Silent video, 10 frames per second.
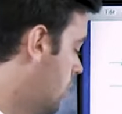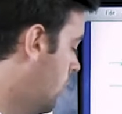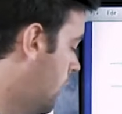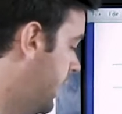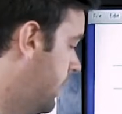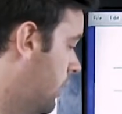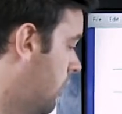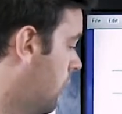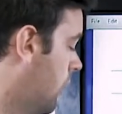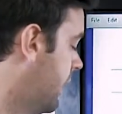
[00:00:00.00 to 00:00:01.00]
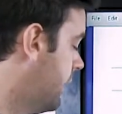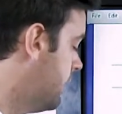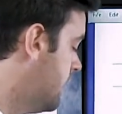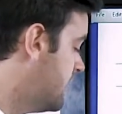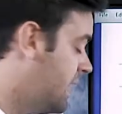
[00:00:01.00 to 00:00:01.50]
Oi, oi
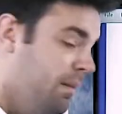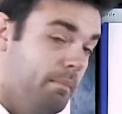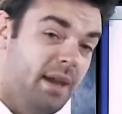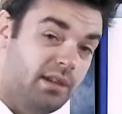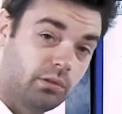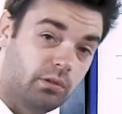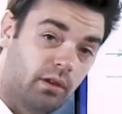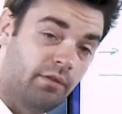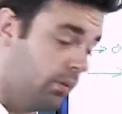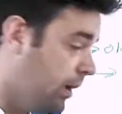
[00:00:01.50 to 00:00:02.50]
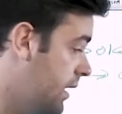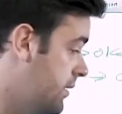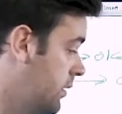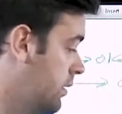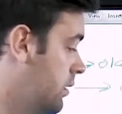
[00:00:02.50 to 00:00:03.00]
is in the middle of the
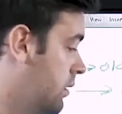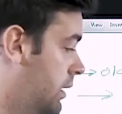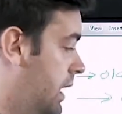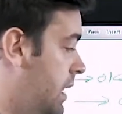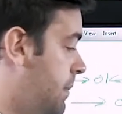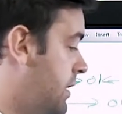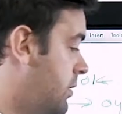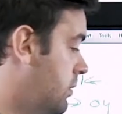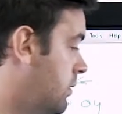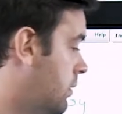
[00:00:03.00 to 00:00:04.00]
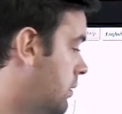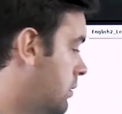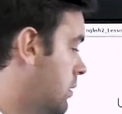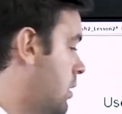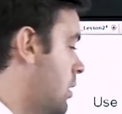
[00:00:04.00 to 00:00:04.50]
word. In the middle,
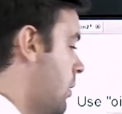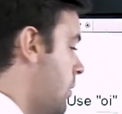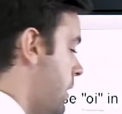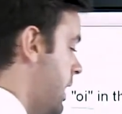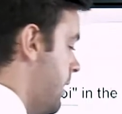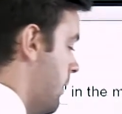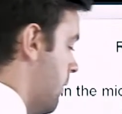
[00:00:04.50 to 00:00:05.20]
oi